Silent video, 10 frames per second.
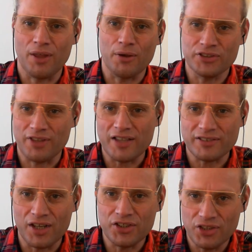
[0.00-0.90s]
Those
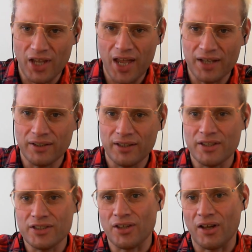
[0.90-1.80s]
stats I shared,
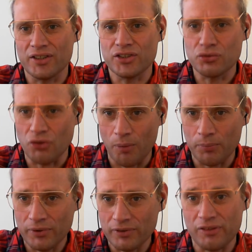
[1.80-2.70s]
they're starting to
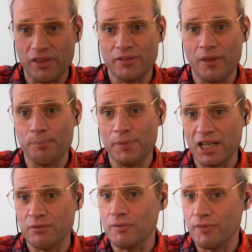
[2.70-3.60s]
drop, that they're
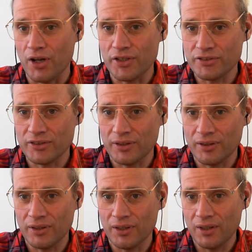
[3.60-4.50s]
being reversed.
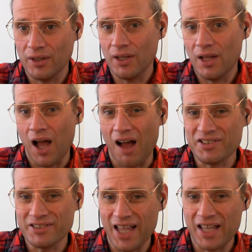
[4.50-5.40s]

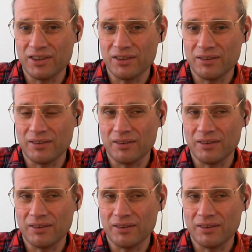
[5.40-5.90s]
I've said